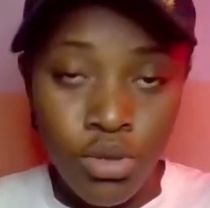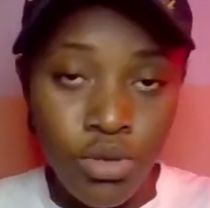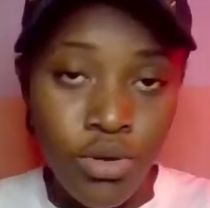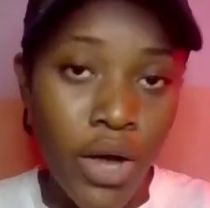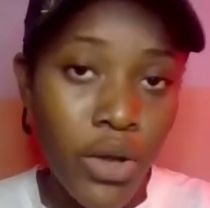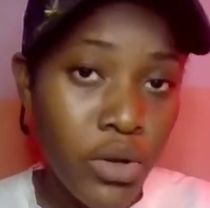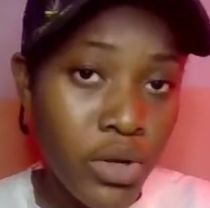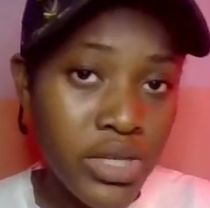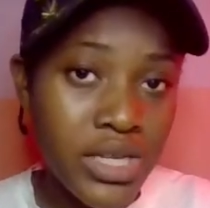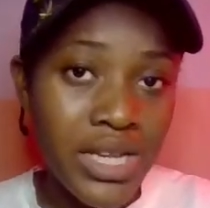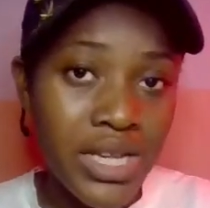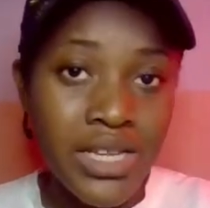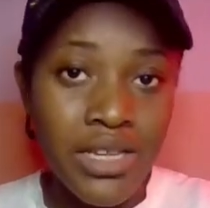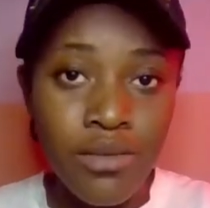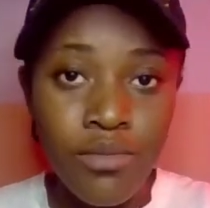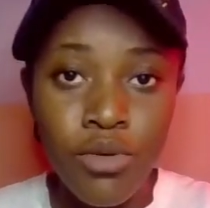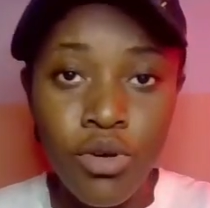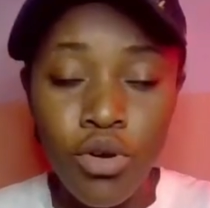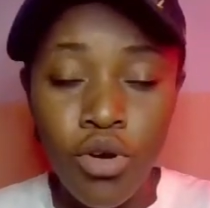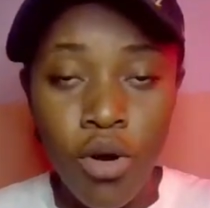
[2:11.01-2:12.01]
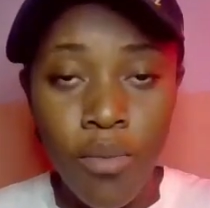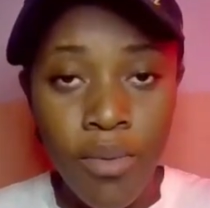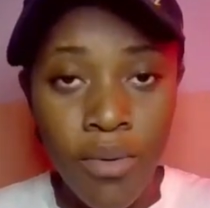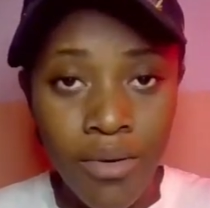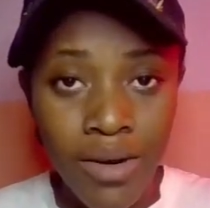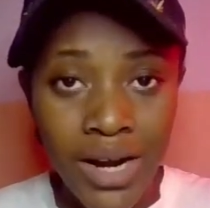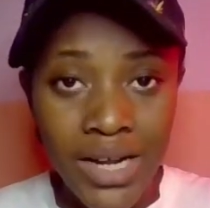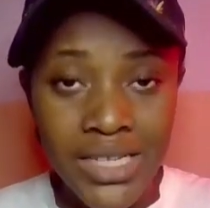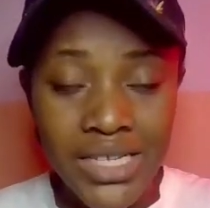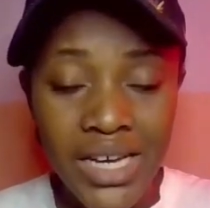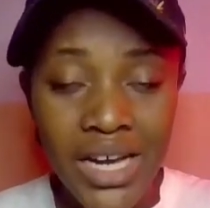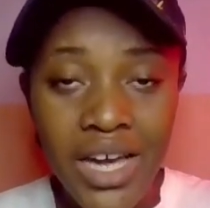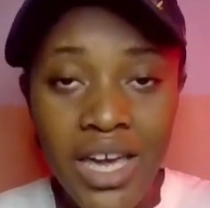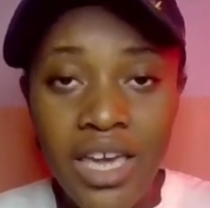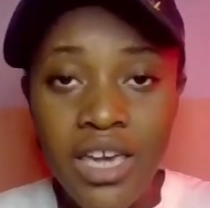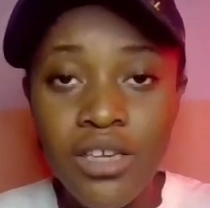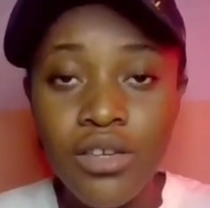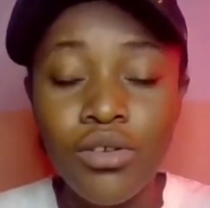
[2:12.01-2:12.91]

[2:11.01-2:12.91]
You're not an email copywriter,